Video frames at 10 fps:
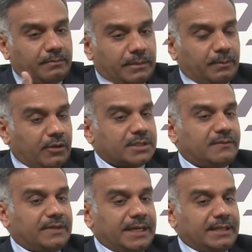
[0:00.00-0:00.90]
because
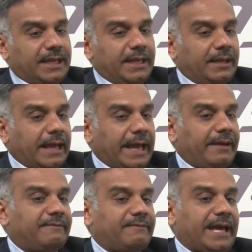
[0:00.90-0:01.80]
of that they
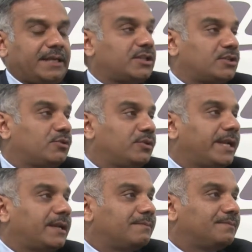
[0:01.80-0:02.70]
have access to
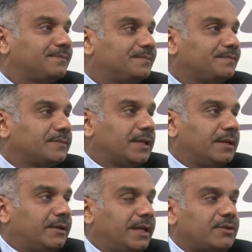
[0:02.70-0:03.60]
data,
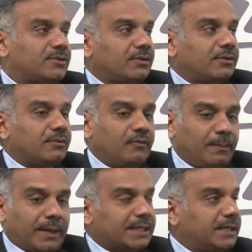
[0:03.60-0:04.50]
right? So we
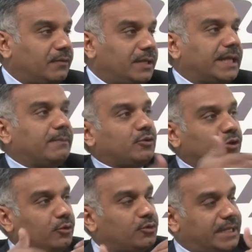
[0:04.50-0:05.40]
partner with them to
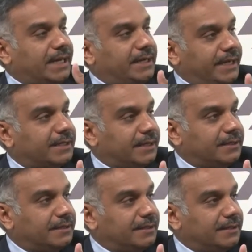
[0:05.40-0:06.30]
use that data
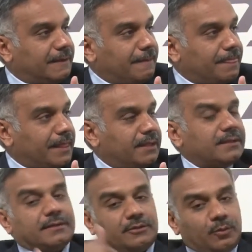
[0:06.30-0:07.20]

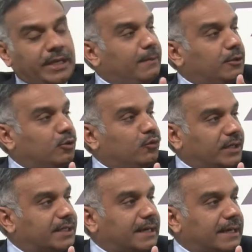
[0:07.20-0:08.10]
to be able to do
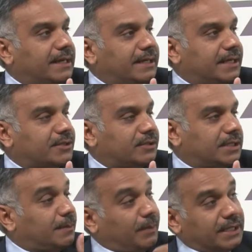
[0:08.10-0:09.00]
further analytics. So
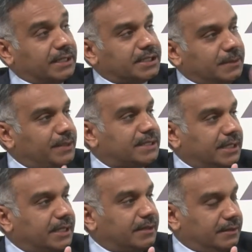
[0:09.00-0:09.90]
there's a partnership is
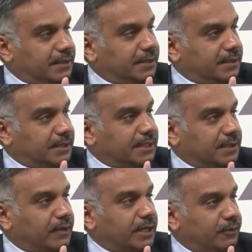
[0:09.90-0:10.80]
another thing
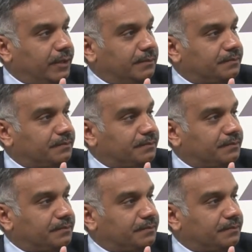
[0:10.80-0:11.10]
that we are doing.